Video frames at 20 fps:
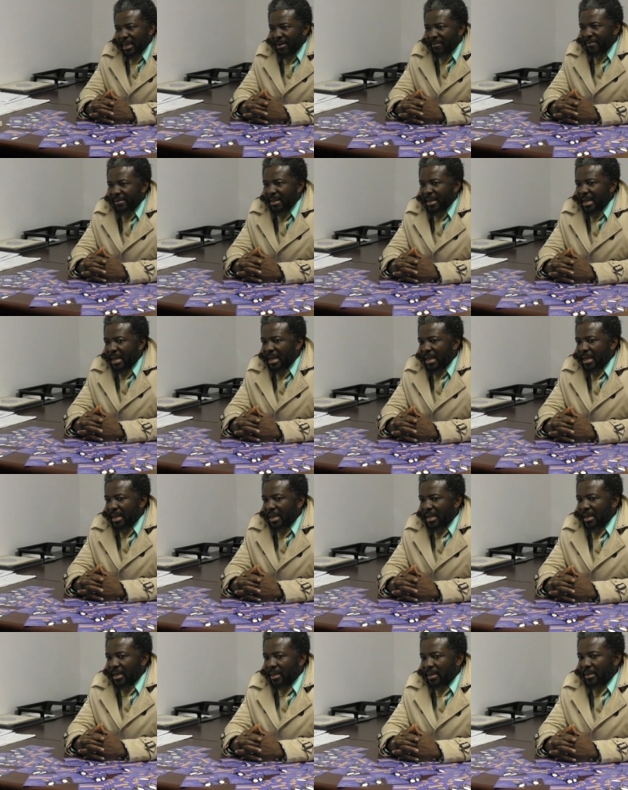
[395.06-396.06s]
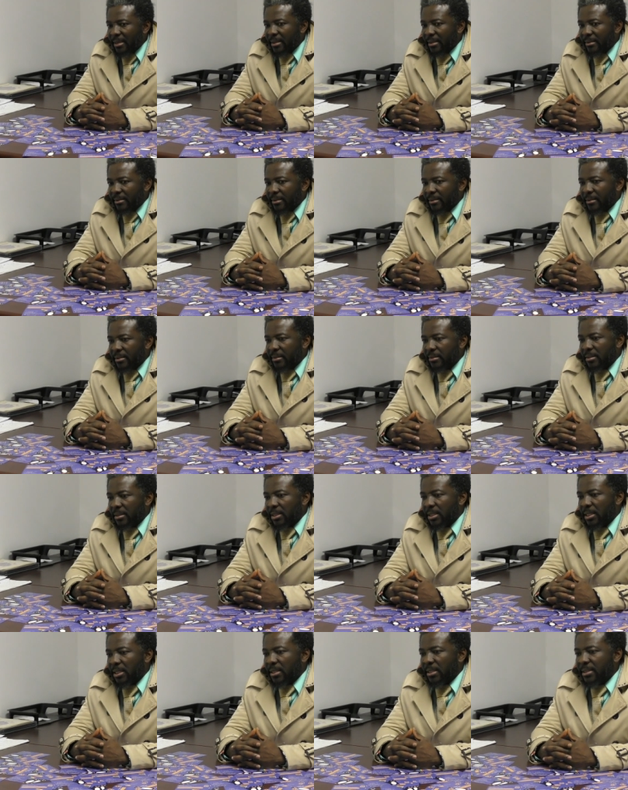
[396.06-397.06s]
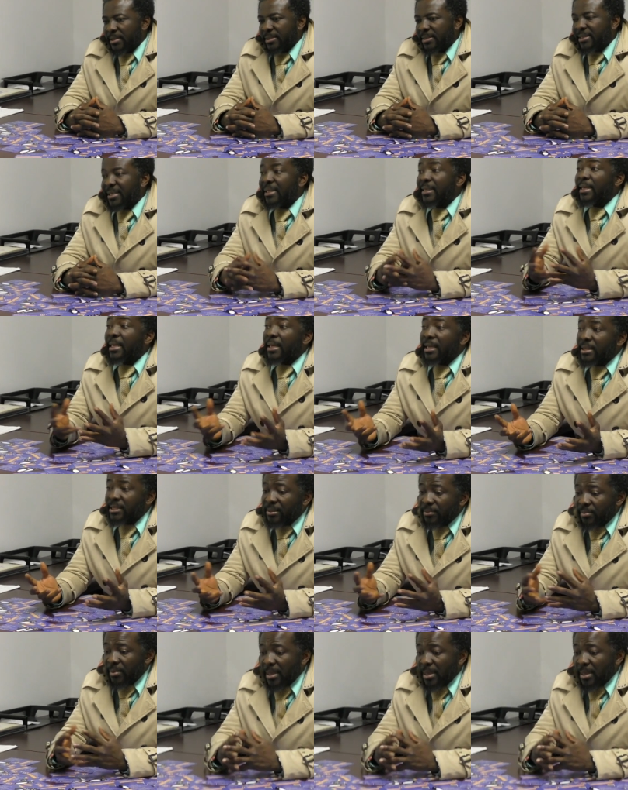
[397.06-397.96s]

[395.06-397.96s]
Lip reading: career at teenage.